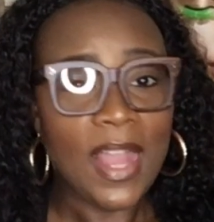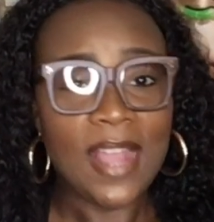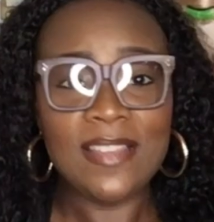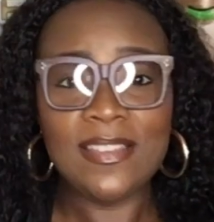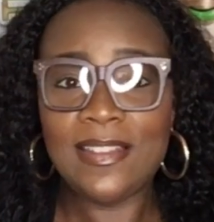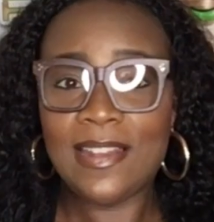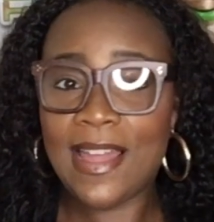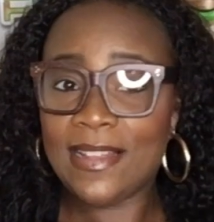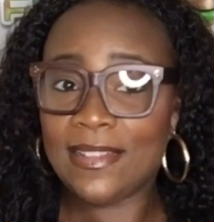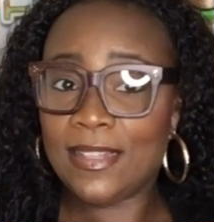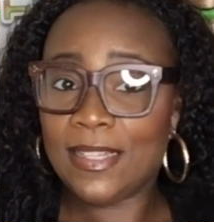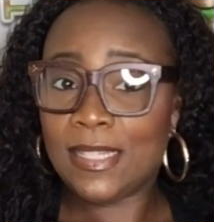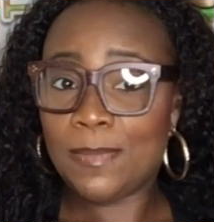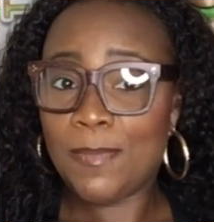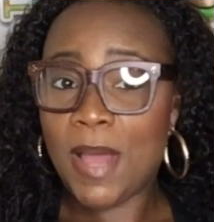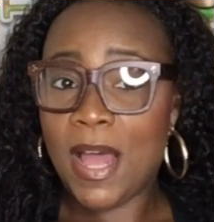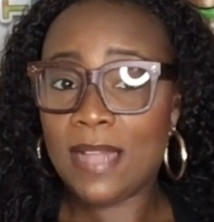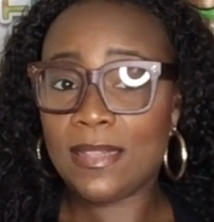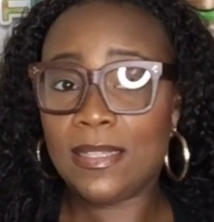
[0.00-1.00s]
You like this
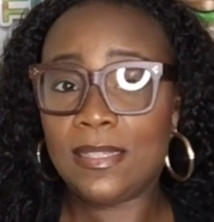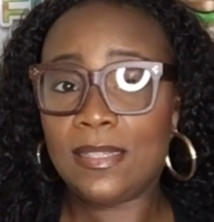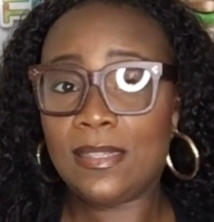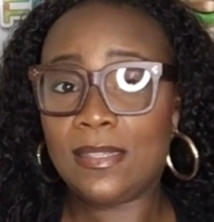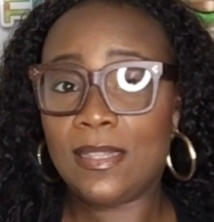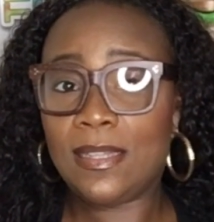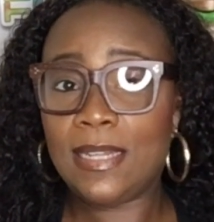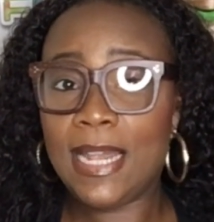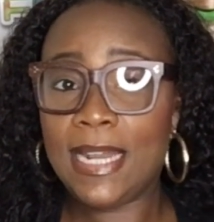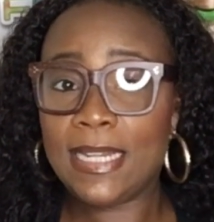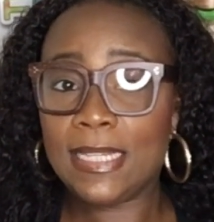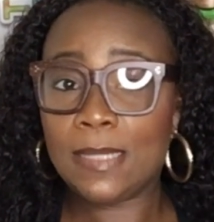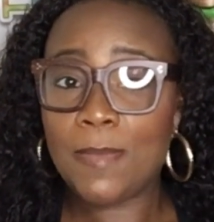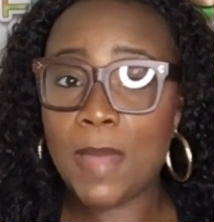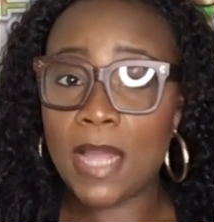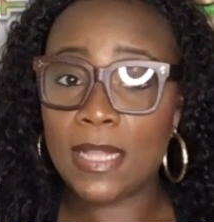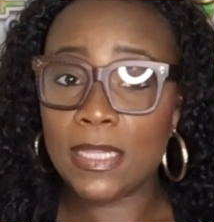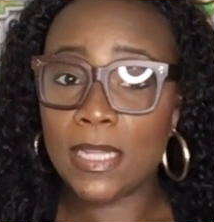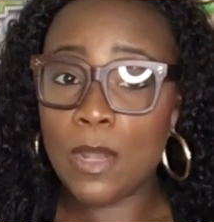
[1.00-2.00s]
smock? This is the latest
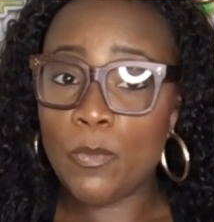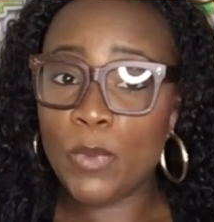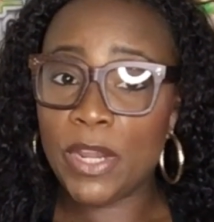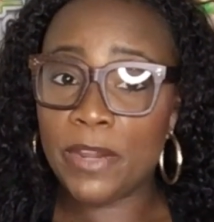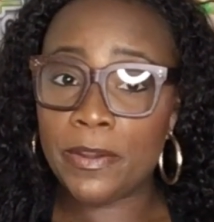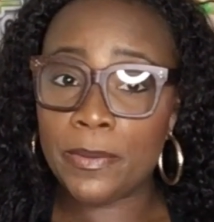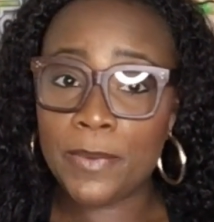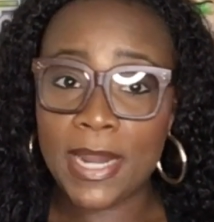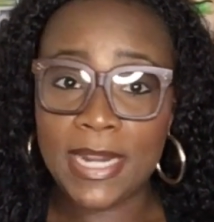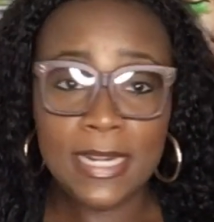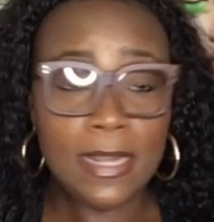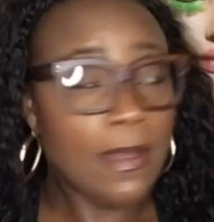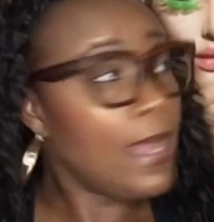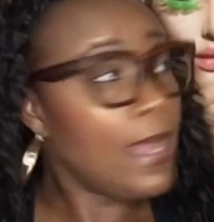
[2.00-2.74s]
smock that I'm wearing right now. I